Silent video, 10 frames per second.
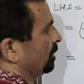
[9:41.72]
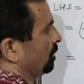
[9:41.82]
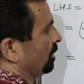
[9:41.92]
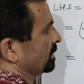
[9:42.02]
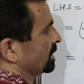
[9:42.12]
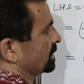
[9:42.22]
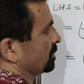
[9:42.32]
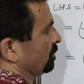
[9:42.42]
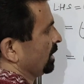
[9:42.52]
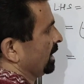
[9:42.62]
Cos
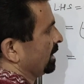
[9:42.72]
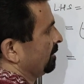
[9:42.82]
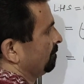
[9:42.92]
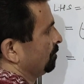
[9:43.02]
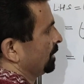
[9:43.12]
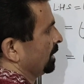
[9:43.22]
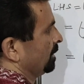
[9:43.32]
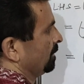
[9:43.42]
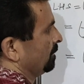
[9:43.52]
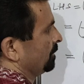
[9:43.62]
square
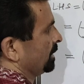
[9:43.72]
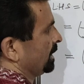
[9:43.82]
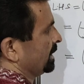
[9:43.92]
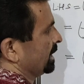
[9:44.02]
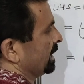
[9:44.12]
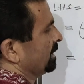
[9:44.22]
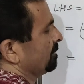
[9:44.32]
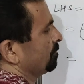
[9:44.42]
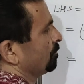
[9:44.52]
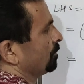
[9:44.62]
theta.
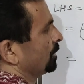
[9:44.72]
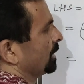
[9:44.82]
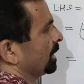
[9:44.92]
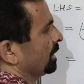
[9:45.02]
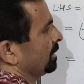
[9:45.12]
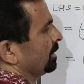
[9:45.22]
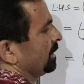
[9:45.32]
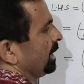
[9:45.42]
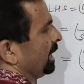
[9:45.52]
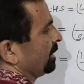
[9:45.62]

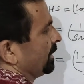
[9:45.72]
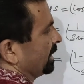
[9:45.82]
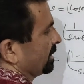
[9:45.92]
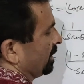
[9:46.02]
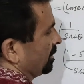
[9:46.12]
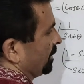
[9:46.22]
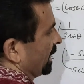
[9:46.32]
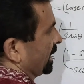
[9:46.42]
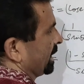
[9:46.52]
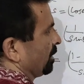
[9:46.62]
And then third
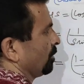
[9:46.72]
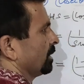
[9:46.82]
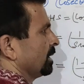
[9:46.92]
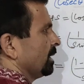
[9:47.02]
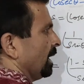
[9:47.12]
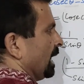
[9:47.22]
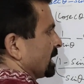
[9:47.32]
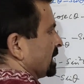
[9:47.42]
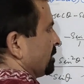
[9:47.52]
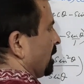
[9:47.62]
bracket now.
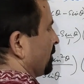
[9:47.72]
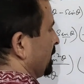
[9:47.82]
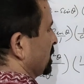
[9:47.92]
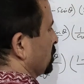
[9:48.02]
LCM of these